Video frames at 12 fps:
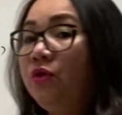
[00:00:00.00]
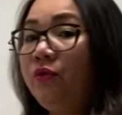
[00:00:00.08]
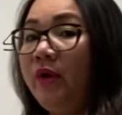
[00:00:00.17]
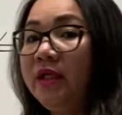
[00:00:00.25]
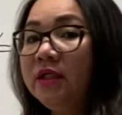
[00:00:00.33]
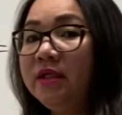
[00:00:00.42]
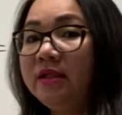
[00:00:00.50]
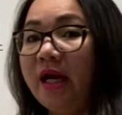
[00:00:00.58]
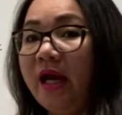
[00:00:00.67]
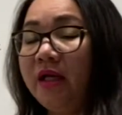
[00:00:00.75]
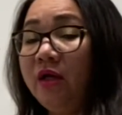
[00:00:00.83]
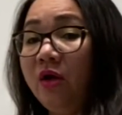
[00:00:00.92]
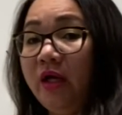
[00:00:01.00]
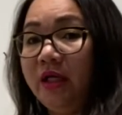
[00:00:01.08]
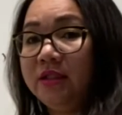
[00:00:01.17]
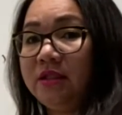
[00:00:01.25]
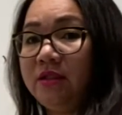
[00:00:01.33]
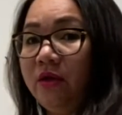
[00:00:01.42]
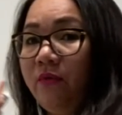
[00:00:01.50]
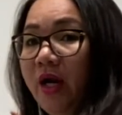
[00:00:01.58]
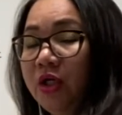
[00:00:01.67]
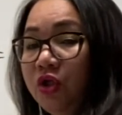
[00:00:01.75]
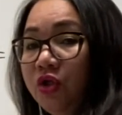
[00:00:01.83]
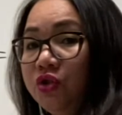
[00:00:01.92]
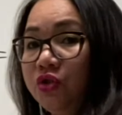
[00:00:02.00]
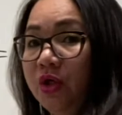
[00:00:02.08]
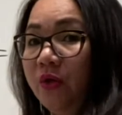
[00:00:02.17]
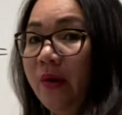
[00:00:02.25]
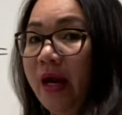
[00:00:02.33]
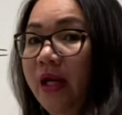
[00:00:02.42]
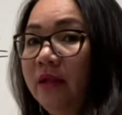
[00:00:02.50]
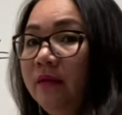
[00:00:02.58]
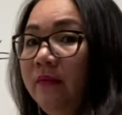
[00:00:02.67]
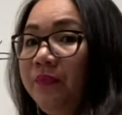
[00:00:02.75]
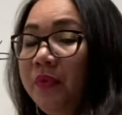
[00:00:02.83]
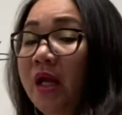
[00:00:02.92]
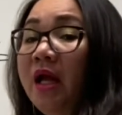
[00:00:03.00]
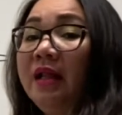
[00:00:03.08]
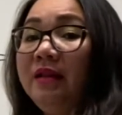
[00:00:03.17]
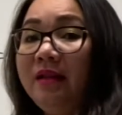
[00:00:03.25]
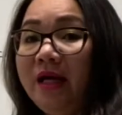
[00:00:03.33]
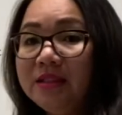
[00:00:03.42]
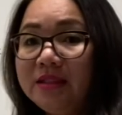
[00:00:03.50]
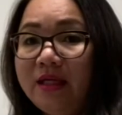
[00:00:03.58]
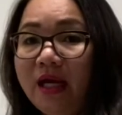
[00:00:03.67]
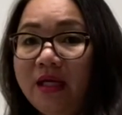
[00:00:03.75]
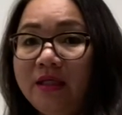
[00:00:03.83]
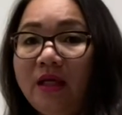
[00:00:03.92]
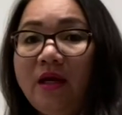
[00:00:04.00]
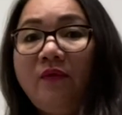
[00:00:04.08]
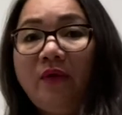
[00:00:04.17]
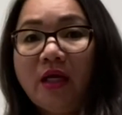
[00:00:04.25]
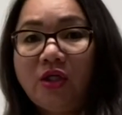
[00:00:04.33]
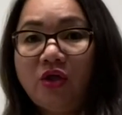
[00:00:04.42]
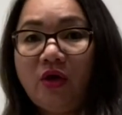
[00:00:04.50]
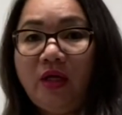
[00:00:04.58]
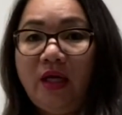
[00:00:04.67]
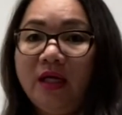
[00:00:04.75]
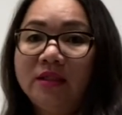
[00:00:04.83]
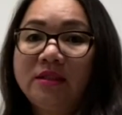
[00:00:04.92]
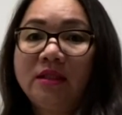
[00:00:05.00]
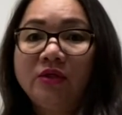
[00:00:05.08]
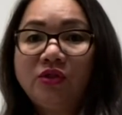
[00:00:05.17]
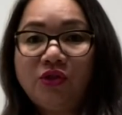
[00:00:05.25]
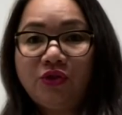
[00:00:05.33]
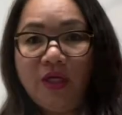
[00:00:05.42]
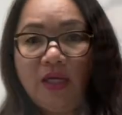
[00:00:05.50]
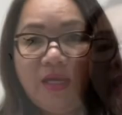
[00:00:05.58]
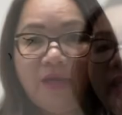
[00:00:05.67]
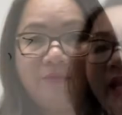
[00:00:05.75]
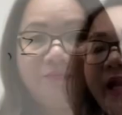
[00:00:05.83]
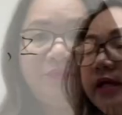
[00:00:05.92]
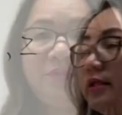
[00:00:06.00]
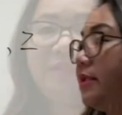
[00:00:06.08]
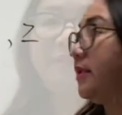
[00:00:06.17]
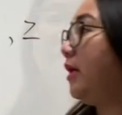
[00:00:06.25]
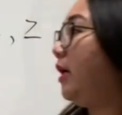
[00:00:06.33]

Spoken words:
greater than is direction to the right. Less than, the direction is to the left. Next,